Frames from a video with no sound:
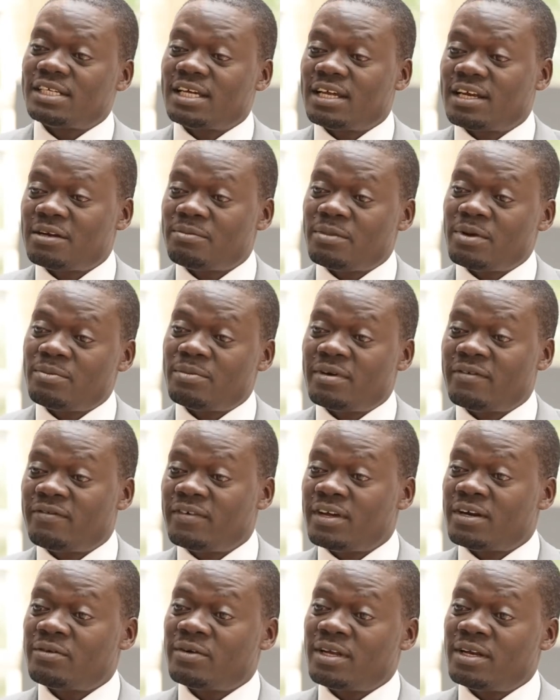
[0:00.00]
that I remember
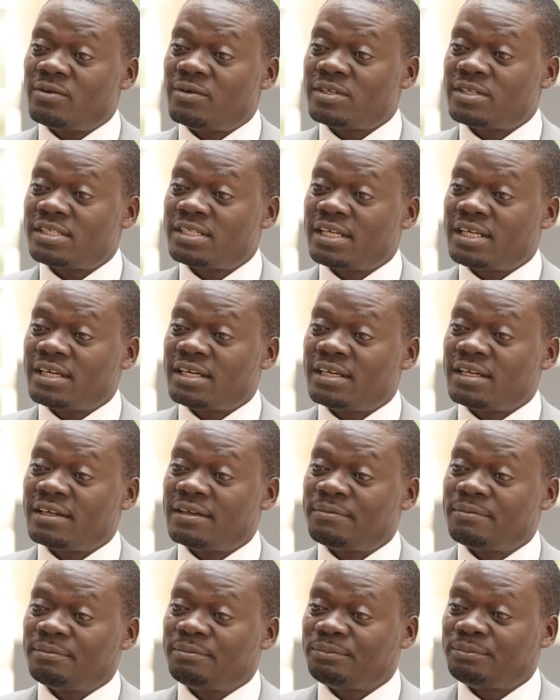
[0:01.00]
very well was
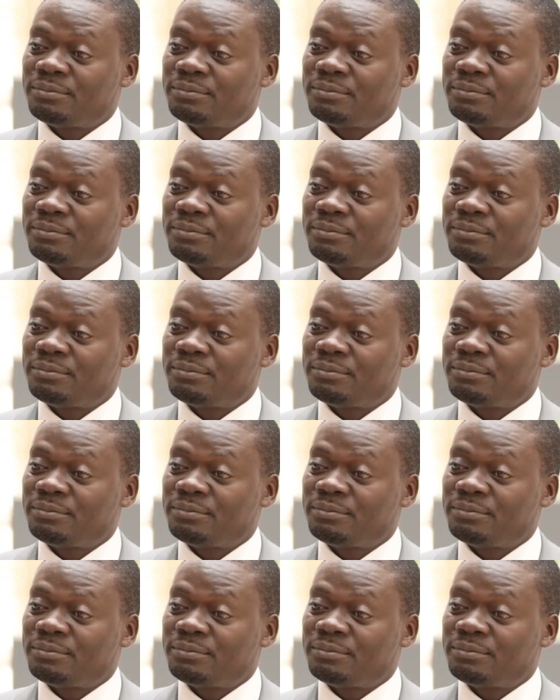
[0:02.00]
the